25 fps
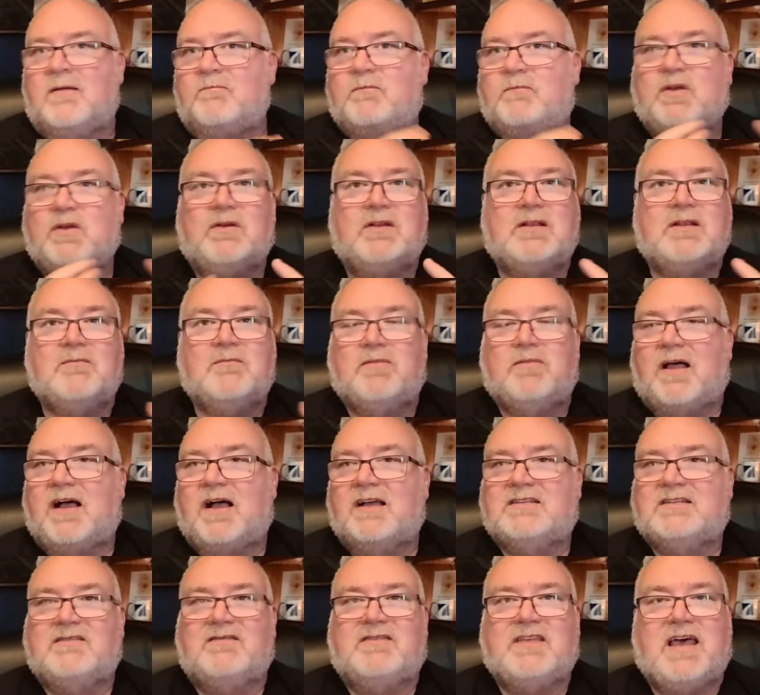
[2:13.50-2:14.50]
building
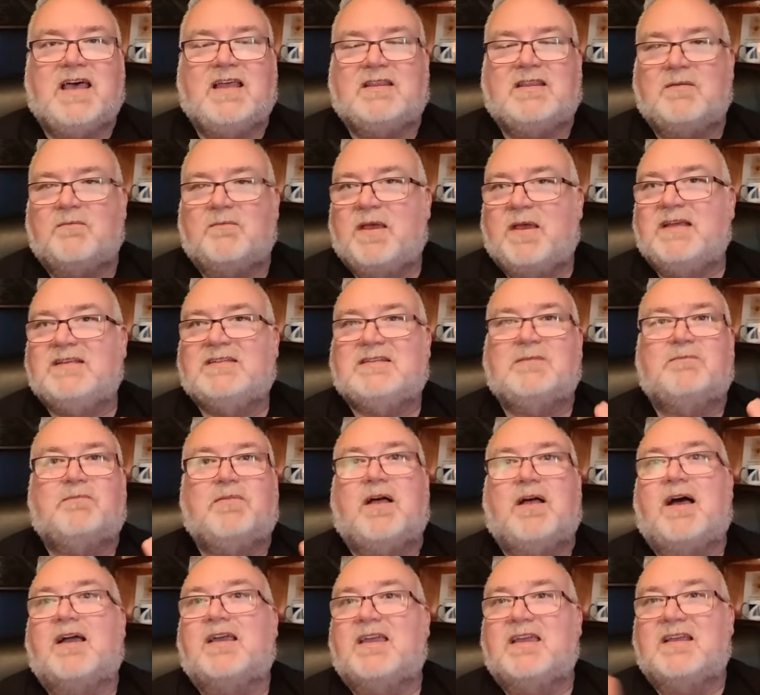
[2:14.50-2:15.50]
blocks of that. The basic
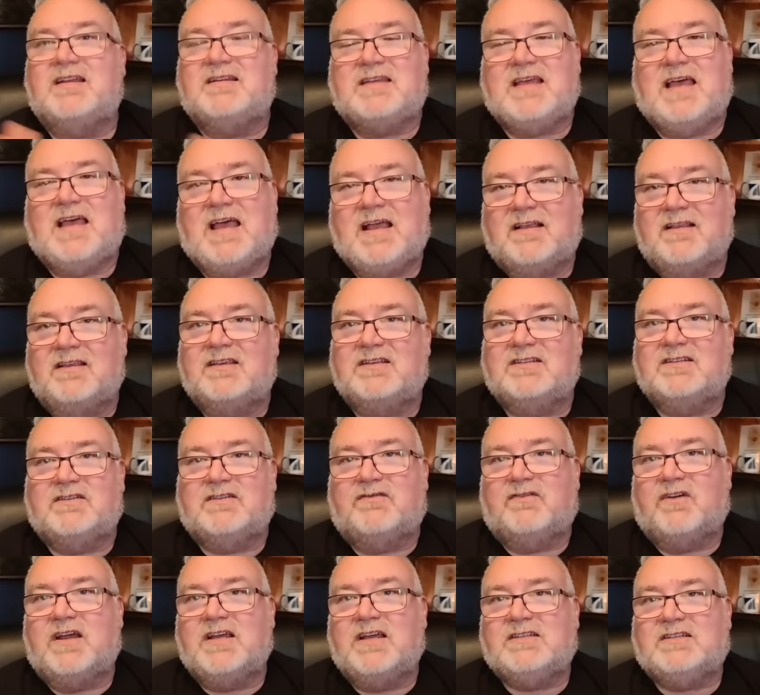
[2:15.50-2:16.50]
blocking and tackling is
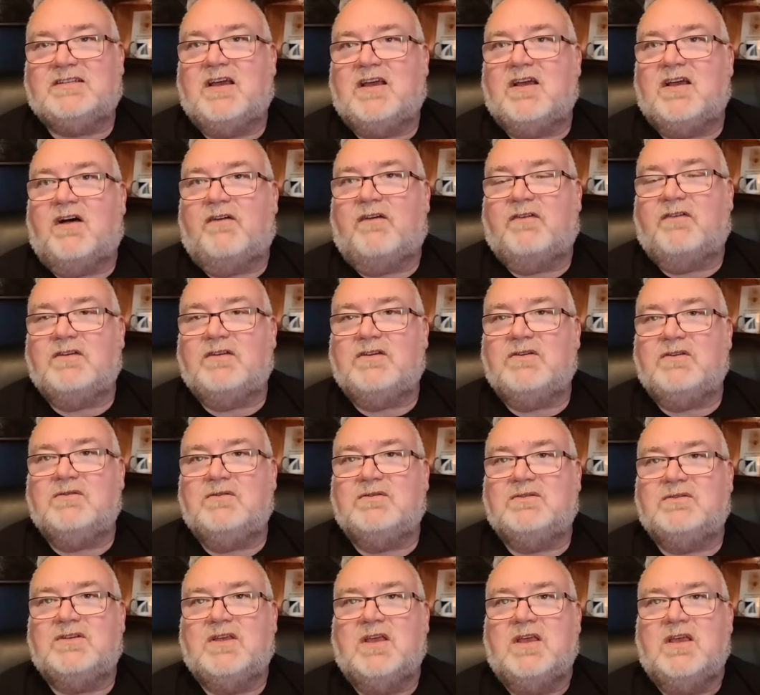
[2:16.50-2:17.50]
the phrase I often
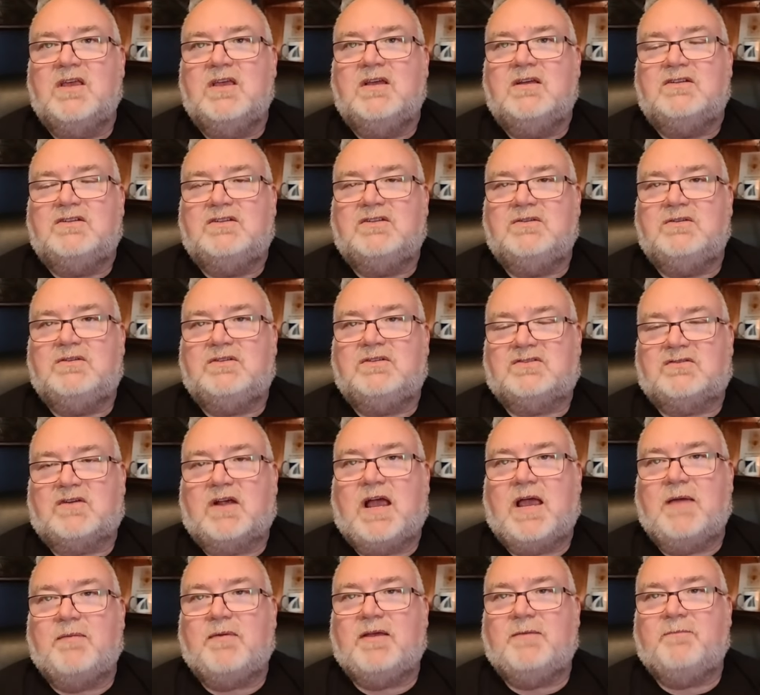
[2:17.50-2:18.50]
use to
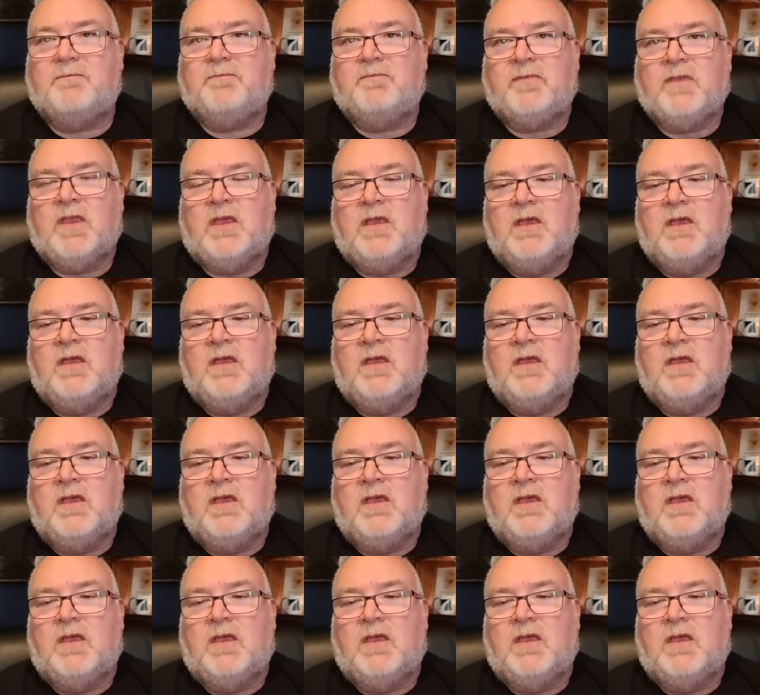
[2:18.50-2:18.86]
describe it.